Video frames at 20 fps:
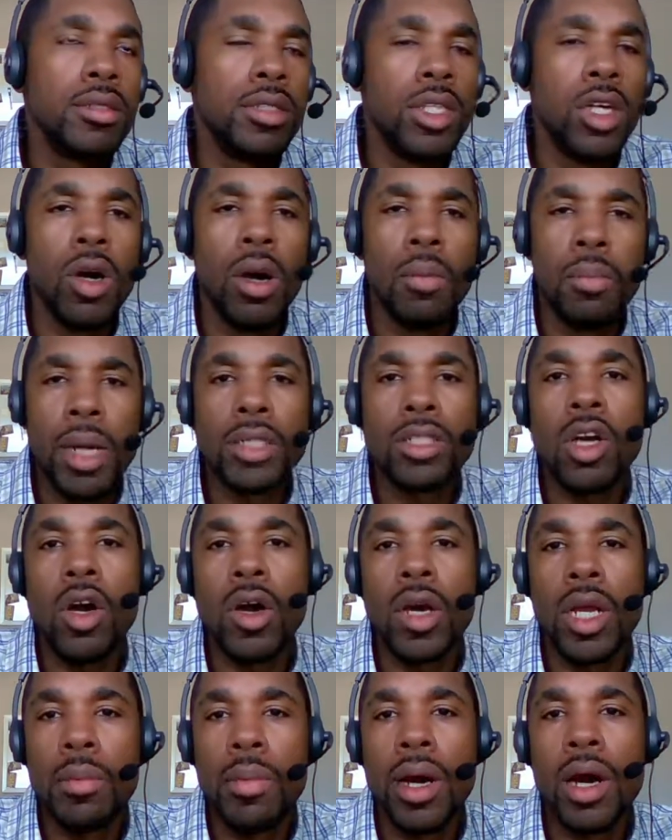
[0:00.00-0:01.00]
I'm not
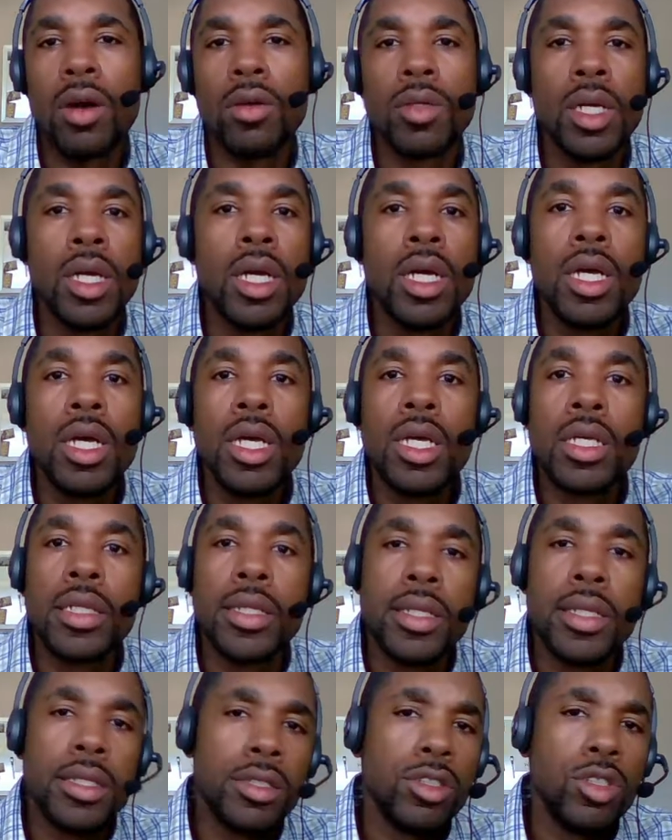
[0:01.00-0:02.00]
talking about,
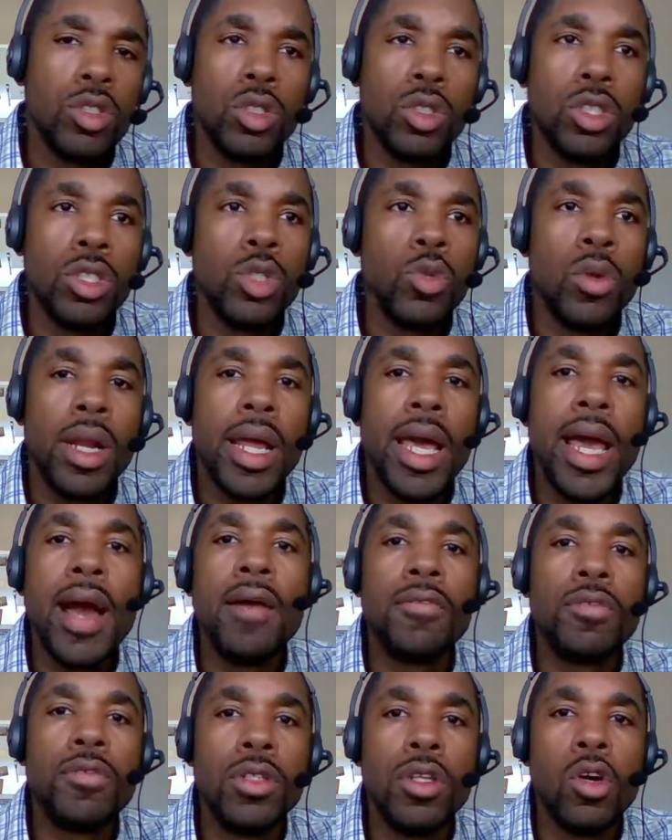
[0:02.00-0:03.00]
you want to
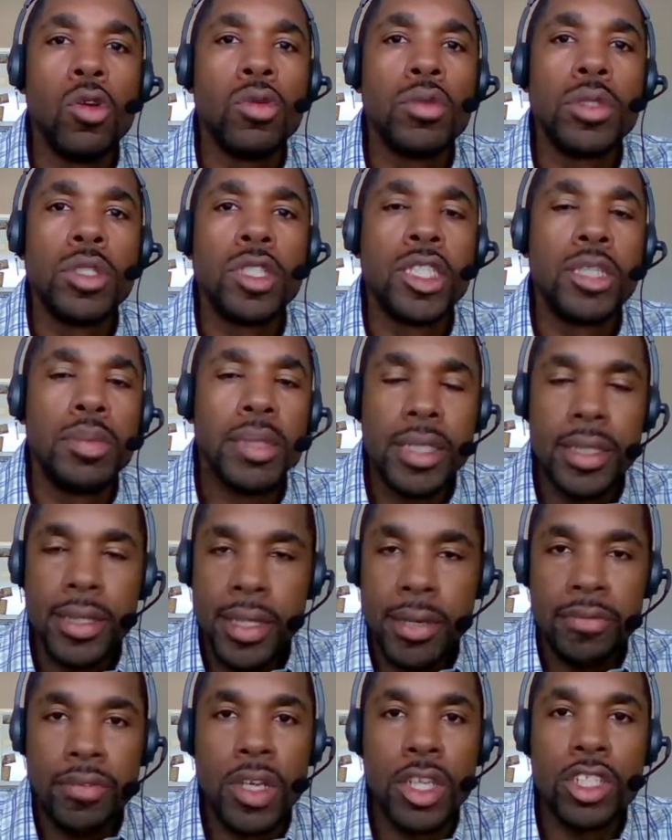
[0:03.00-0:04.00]
have
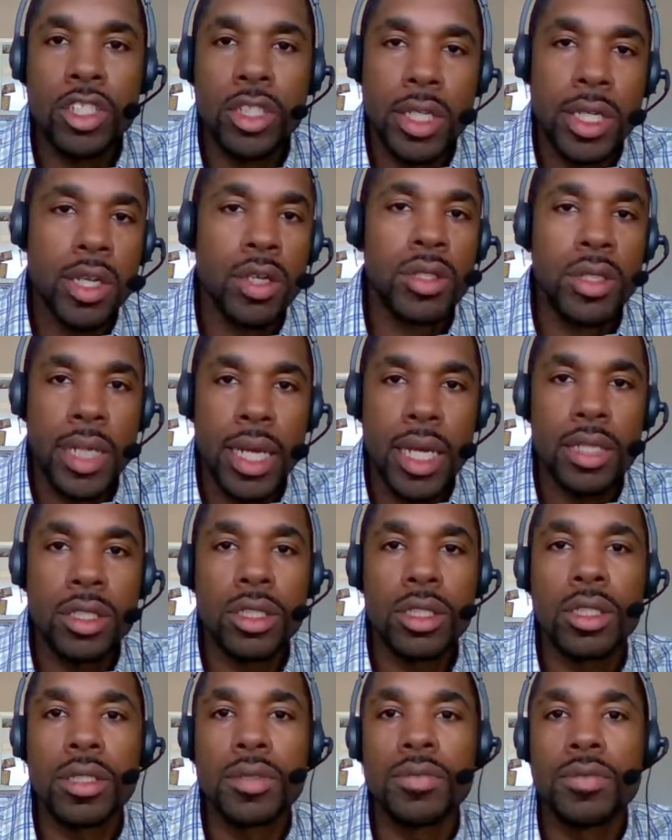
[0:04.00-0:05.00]
specific skill
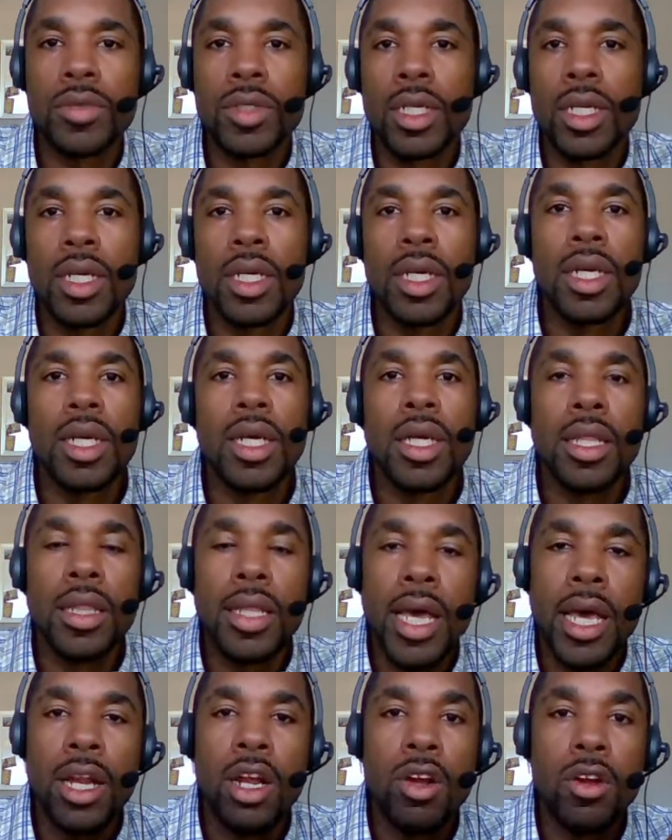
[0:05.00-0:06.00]
sets
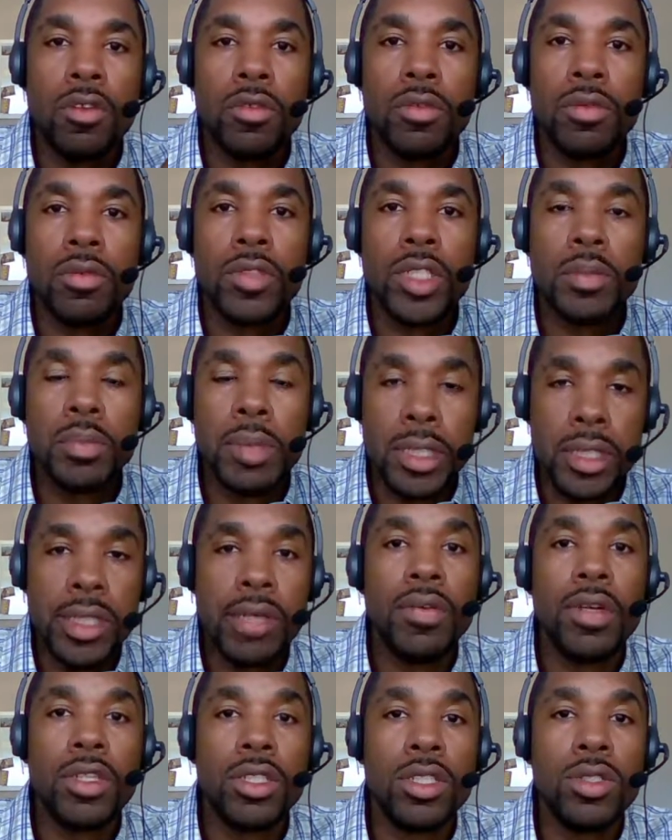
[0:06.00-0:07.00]
that are
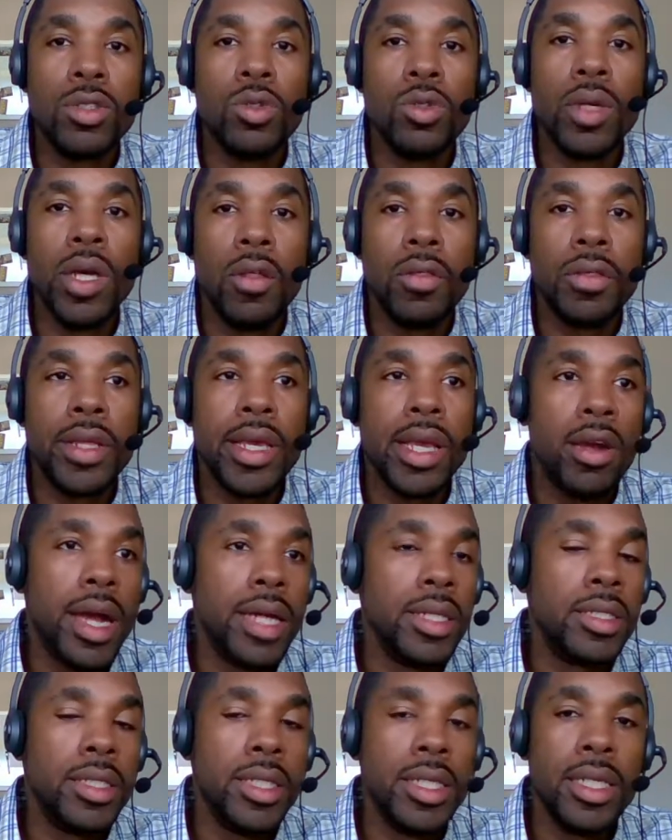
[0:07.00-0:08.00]
specific to healthcare
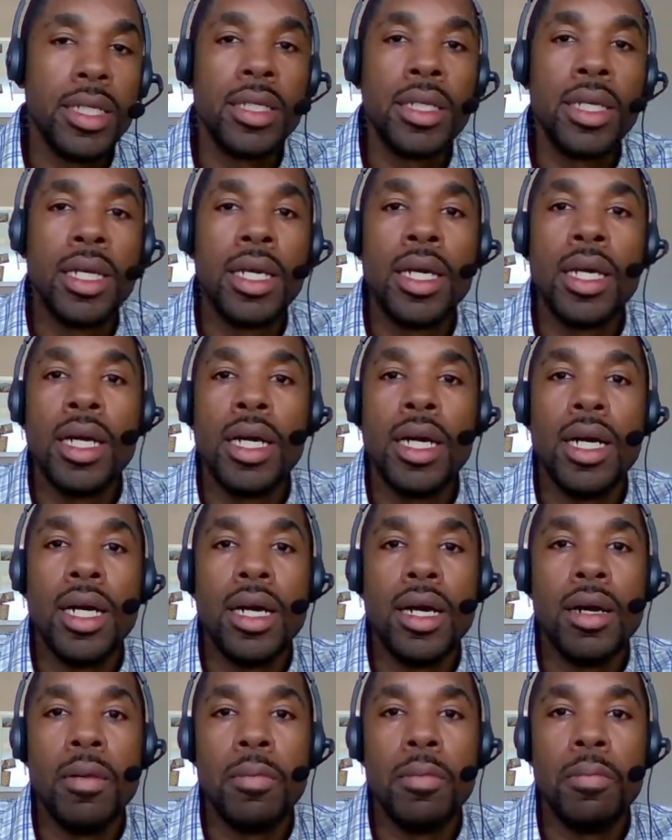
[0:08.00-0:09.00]
IT.
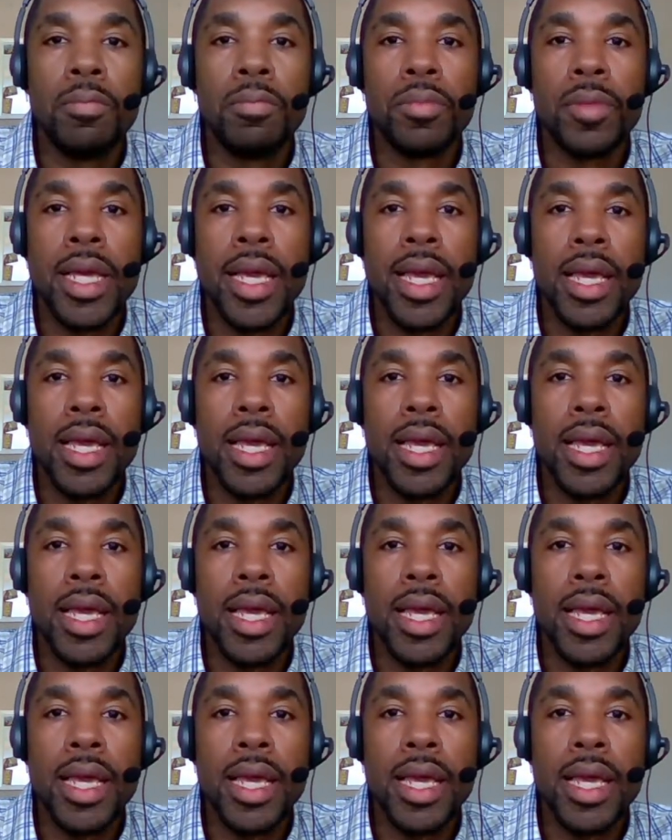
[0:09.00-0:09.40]
I